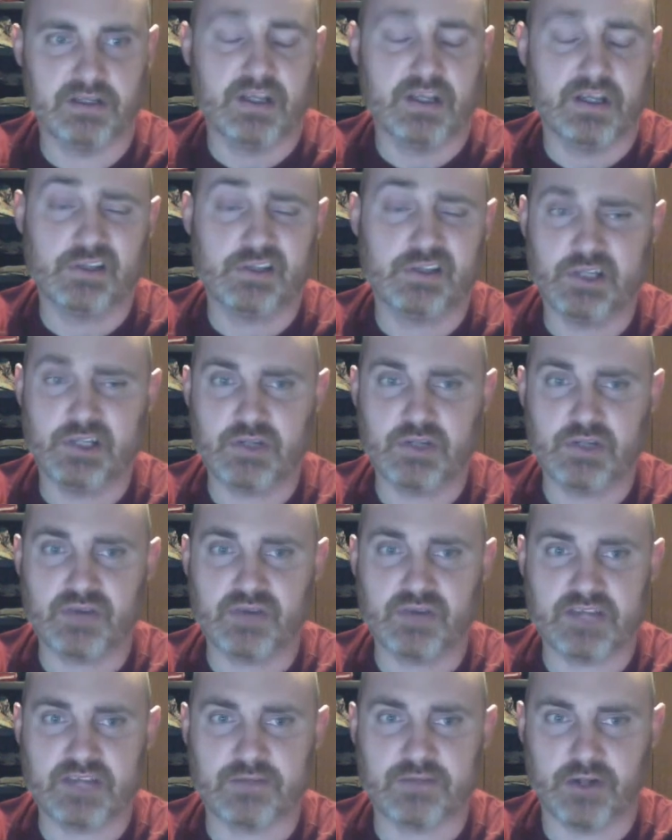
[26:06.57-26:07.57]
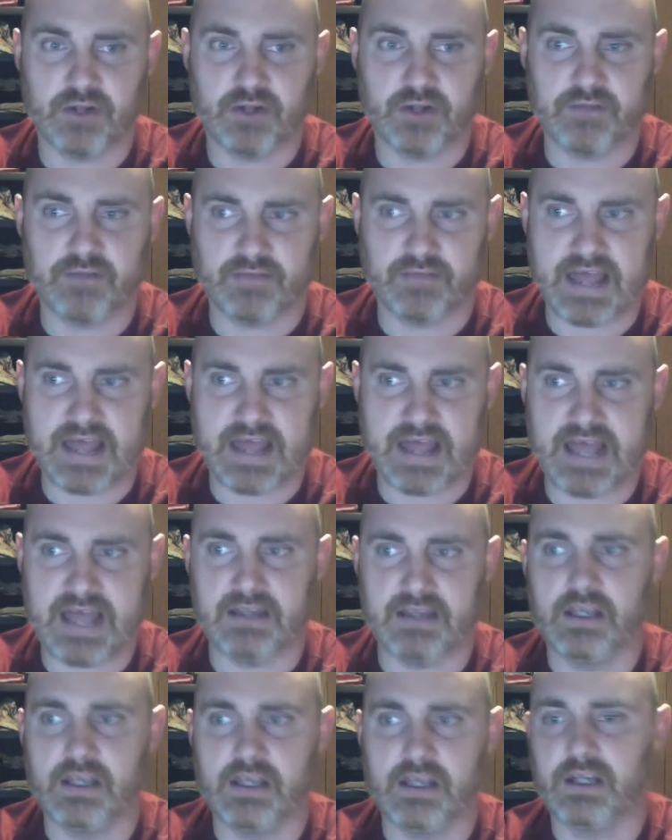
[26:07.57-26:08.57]
So you can use transfer learning for that.
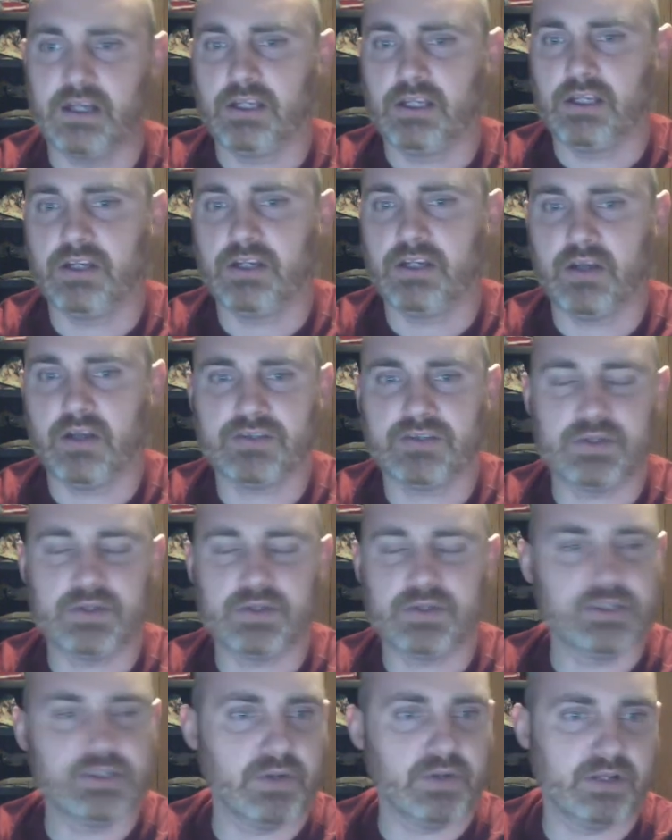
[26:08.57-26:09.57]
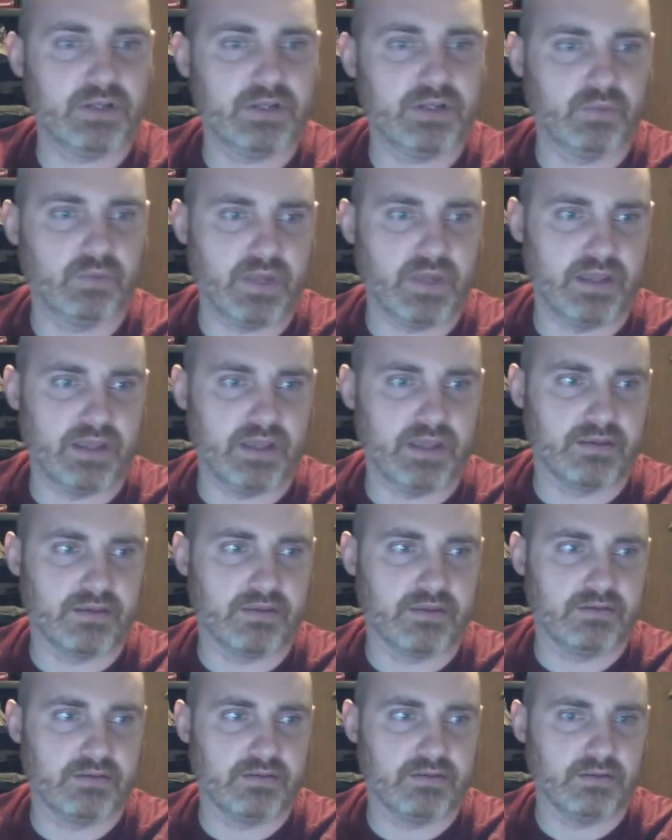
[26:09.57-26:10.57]
You can also do it with
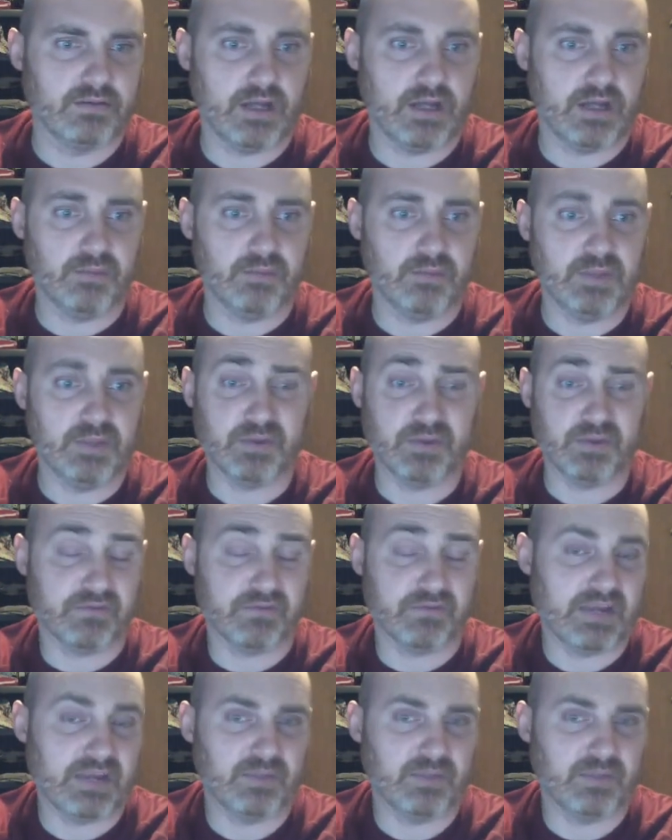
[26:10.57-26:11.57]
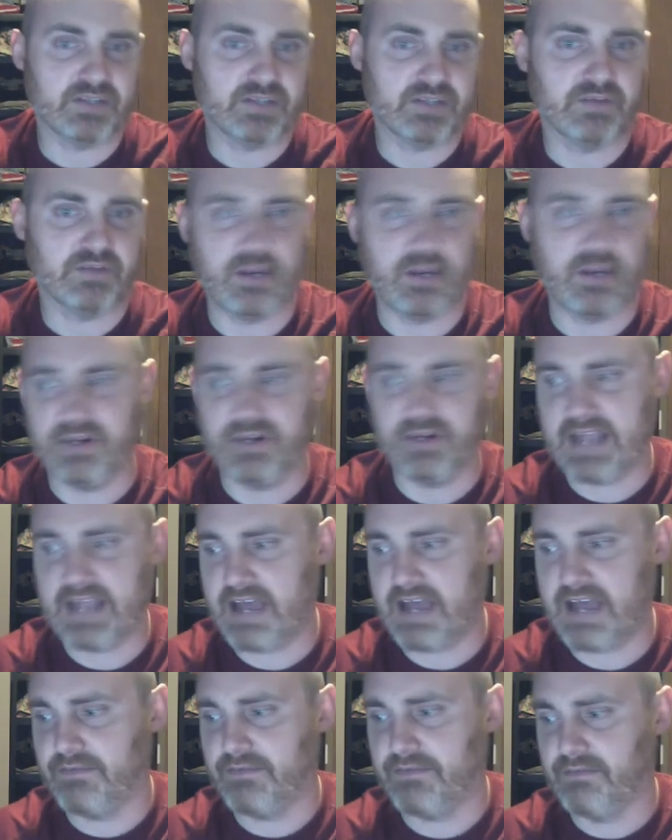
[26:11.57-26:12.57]
people in your family. So if I wanted to
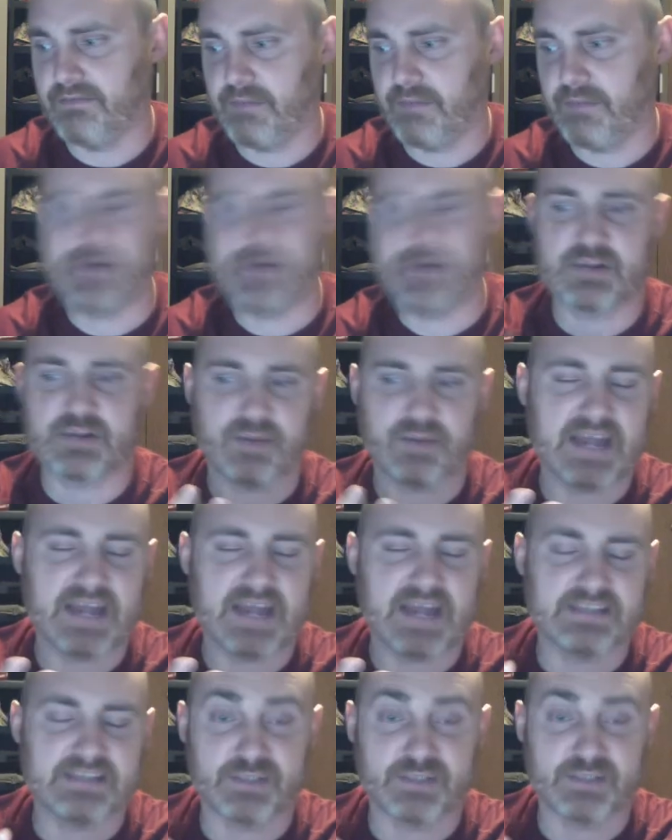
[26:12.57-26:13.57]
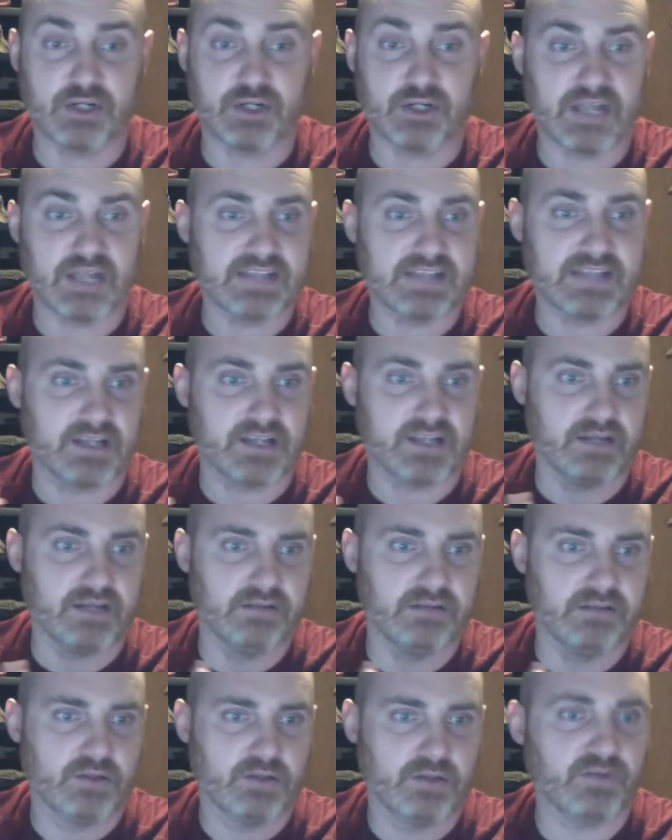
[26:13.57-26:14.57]
have my Raspberry Pi set to turn lights on,
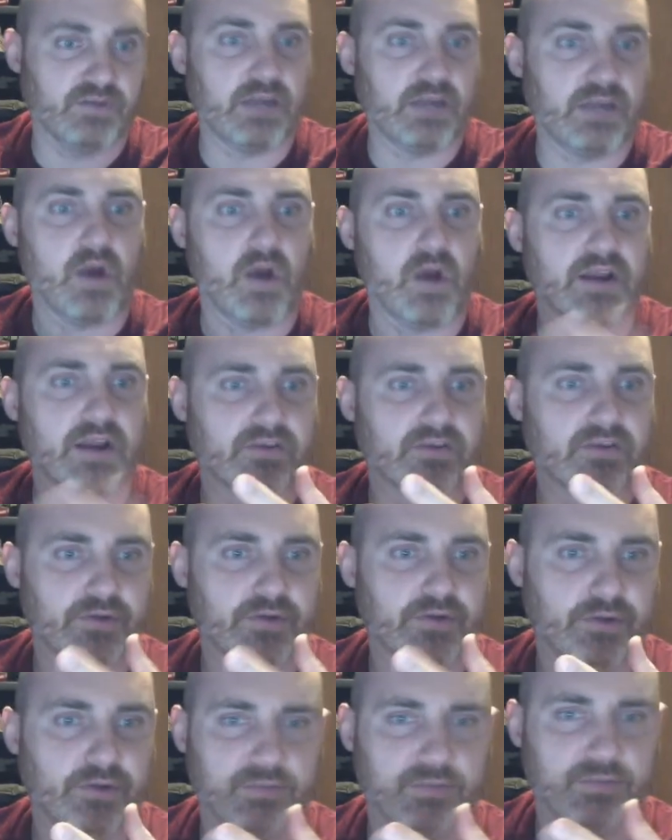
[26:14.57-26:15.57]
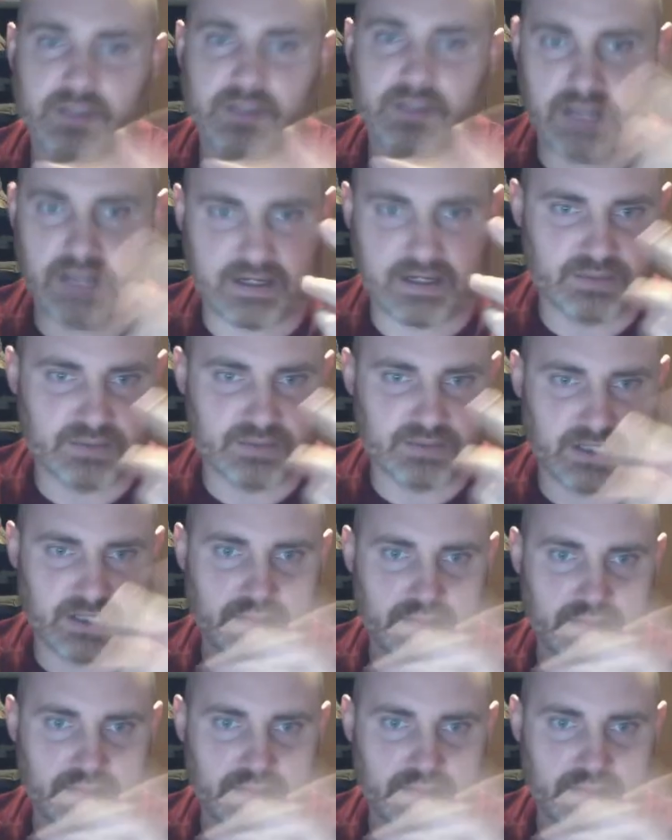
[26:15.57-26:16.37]
so if I walk in the room, the light comes on.